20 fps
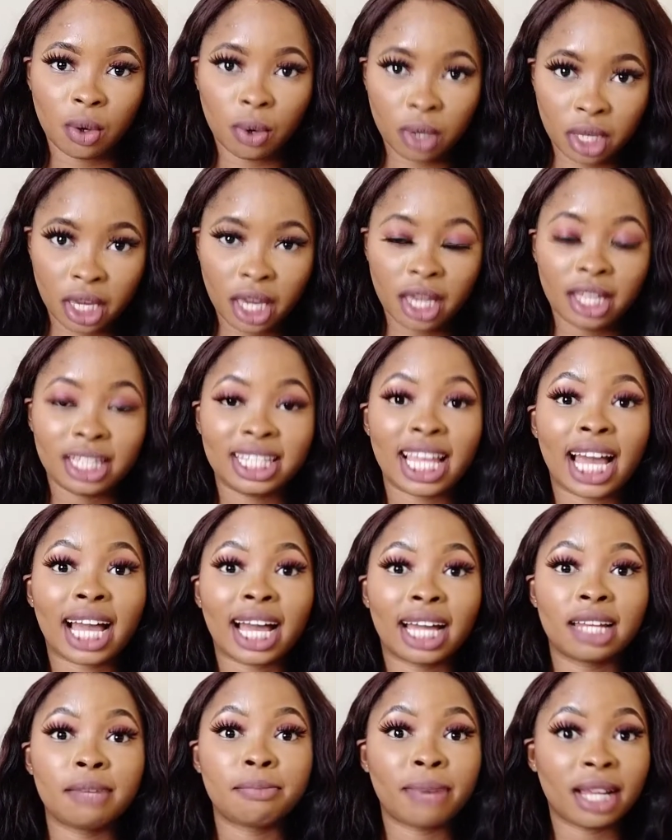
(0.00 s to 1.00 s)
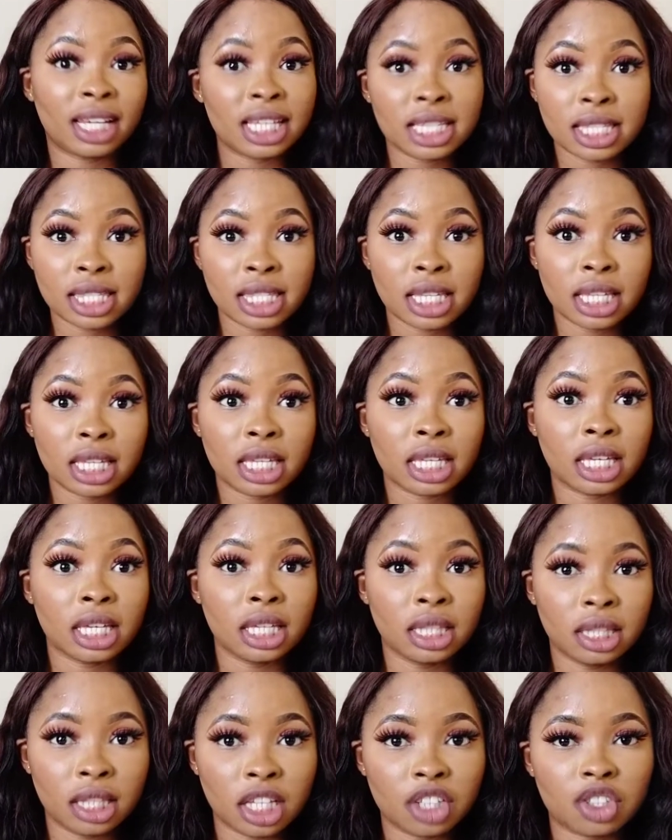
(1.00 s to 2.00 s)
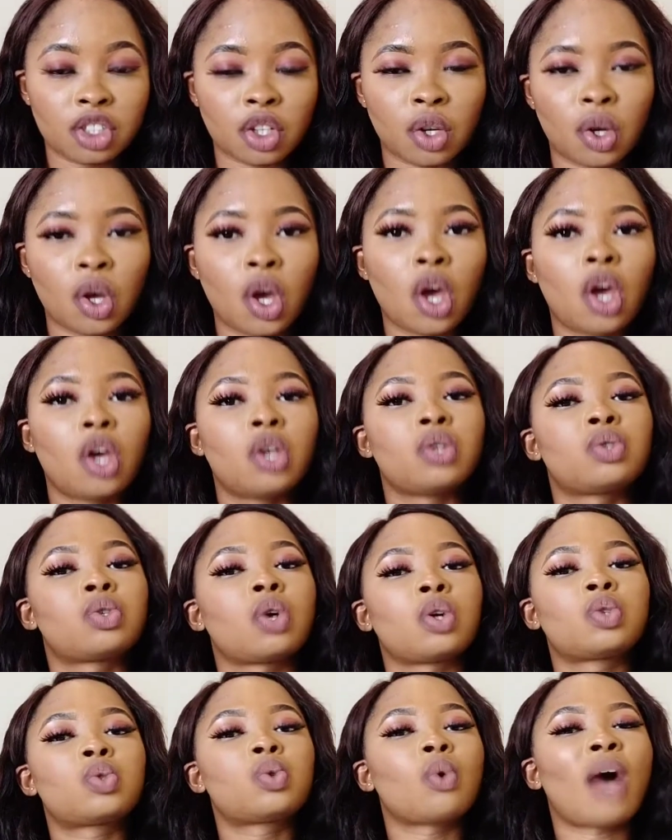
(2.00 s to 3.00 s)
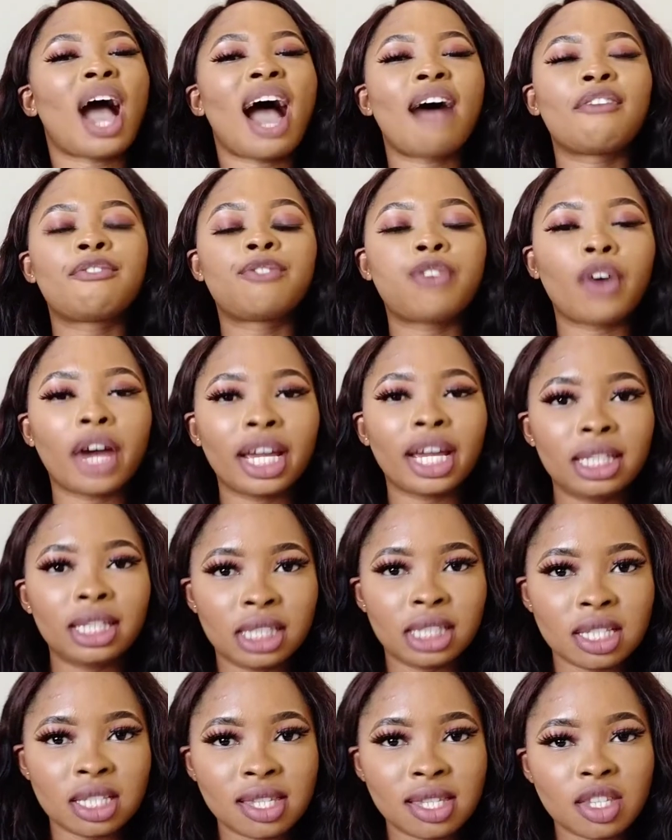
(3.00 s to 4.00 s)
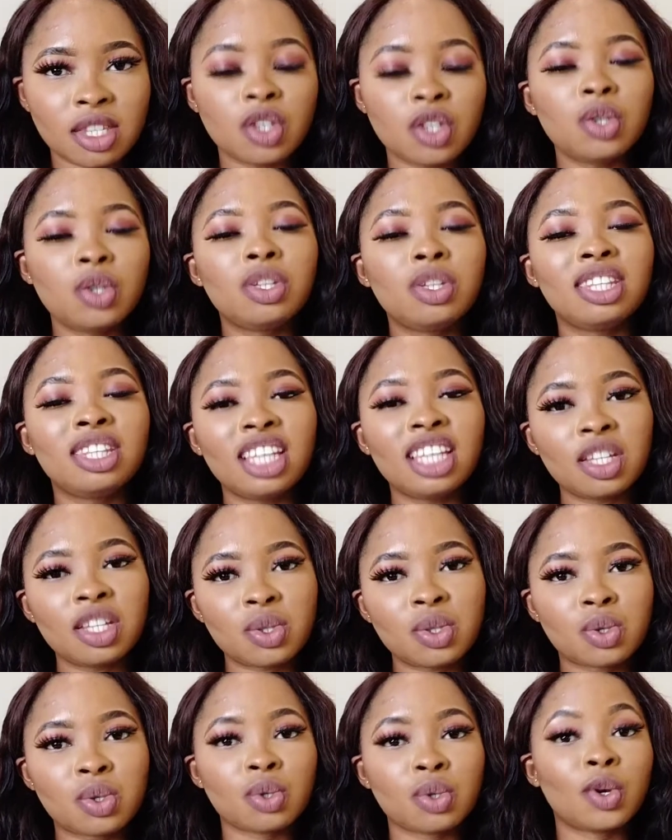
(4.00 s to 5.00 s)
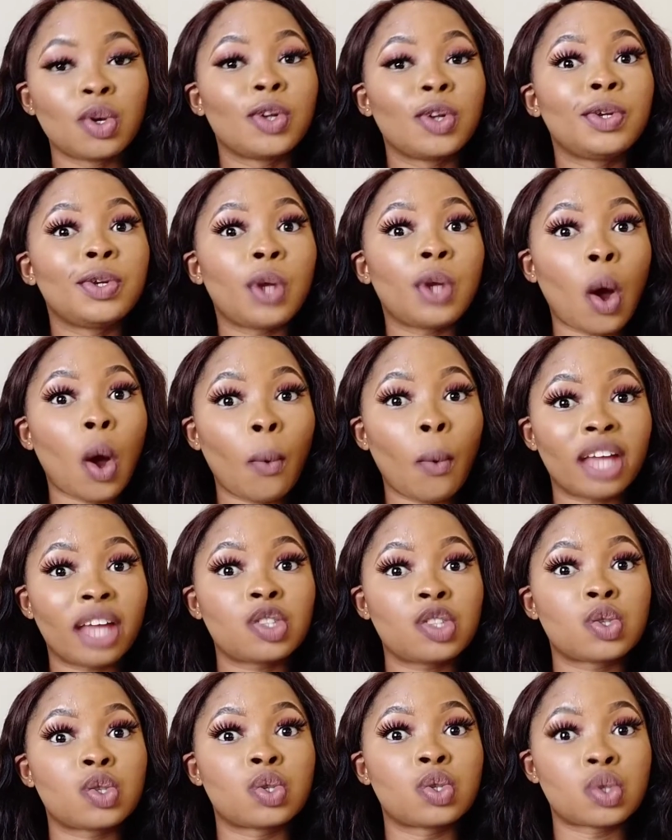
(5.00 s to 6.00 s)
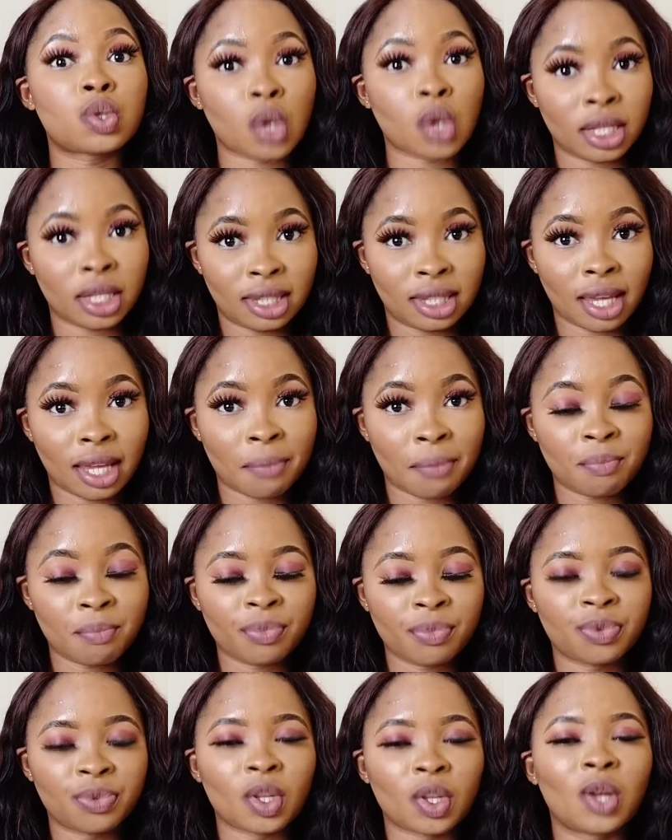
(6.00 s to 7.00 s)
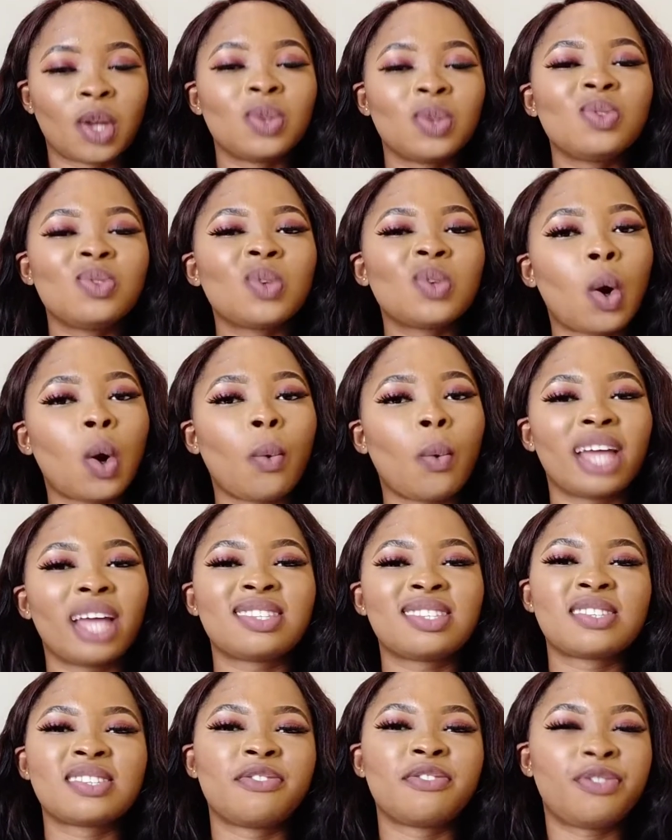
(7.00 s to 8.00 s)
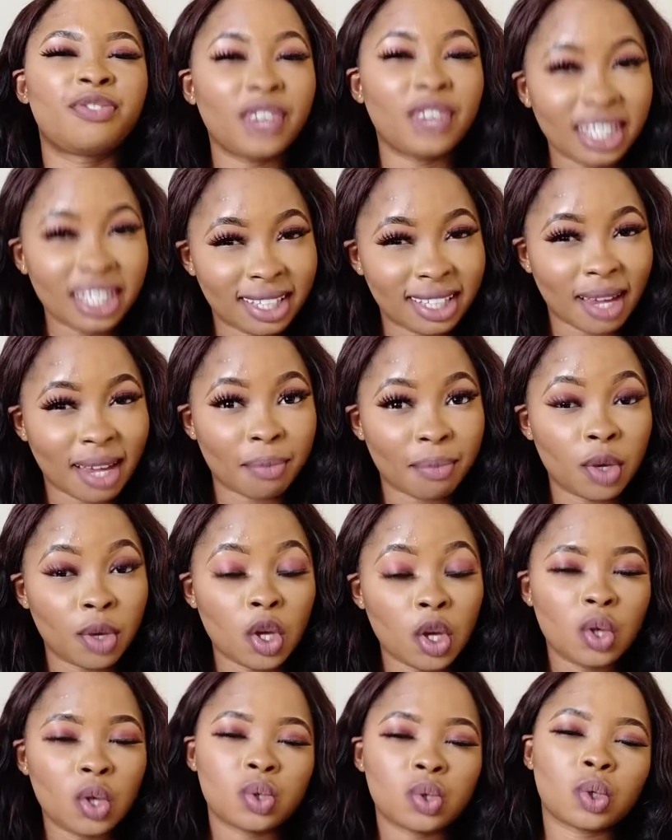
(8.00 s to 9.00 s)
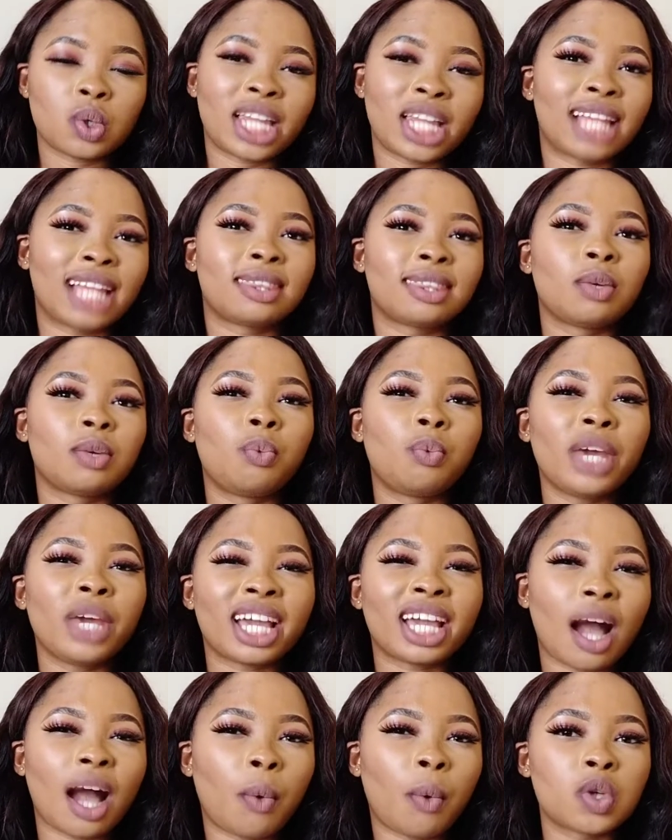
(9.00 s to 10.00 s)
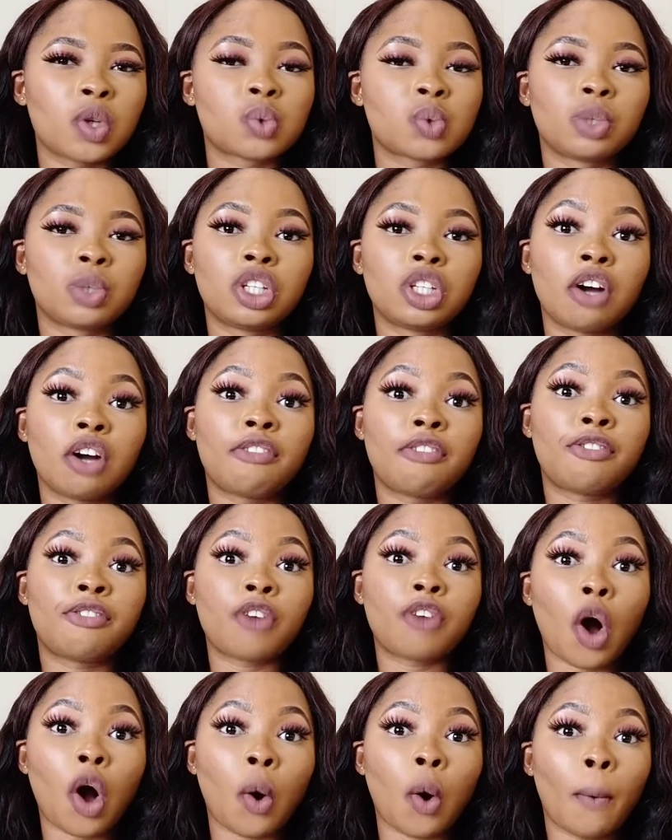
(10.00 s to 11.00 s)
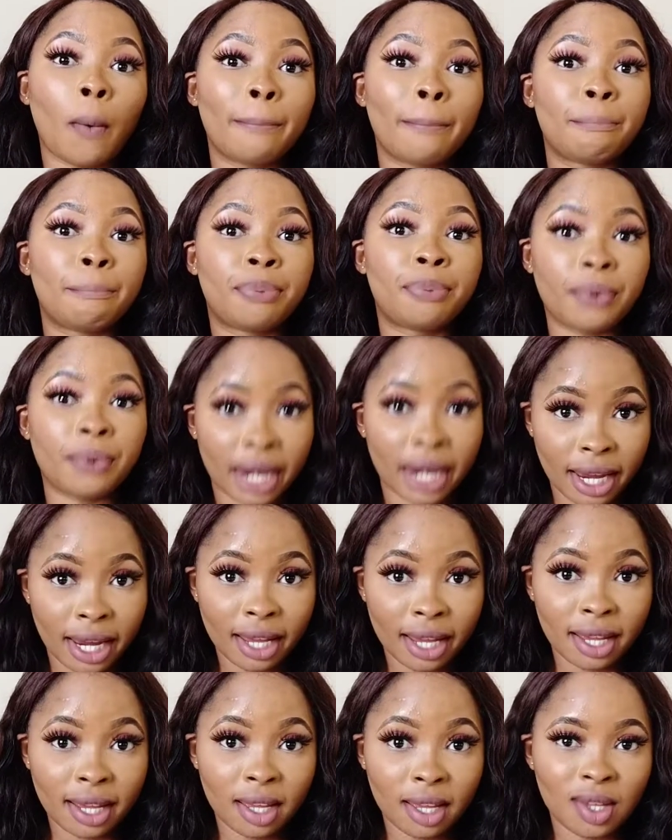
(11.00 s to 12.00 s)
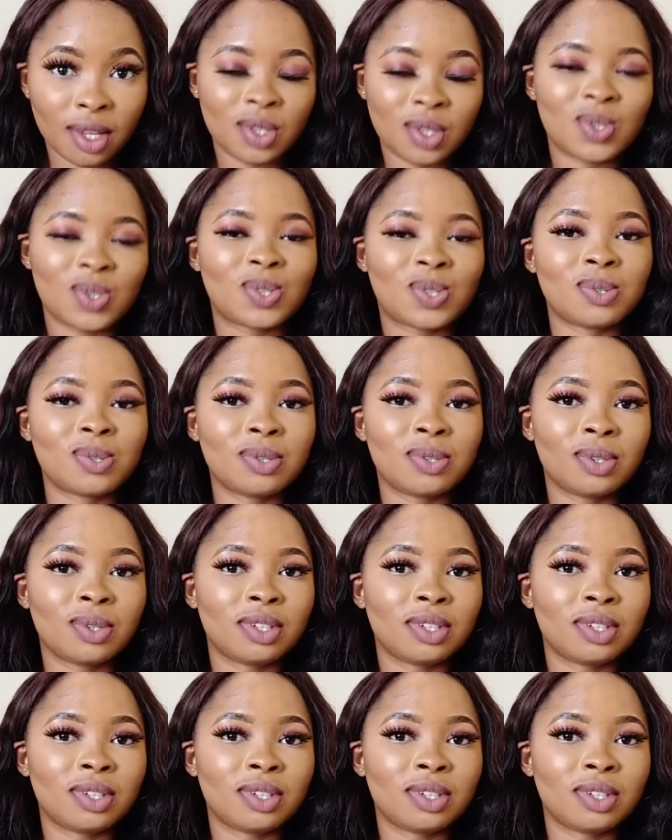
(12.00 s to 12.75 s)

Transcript: okay? They are cannibalistic in nature. So to avoid this, you need to know when to sort them, know when to feed them, so that the weaker ones would not fall prey to